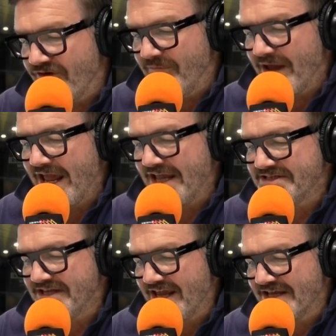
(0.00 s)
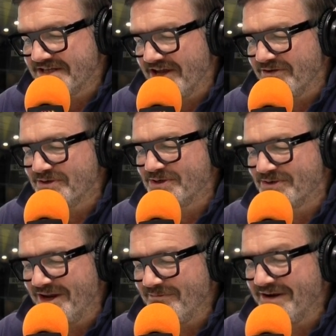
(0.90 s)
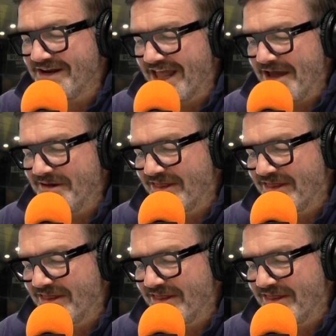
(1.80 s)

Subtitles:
From SESL Treatment Lab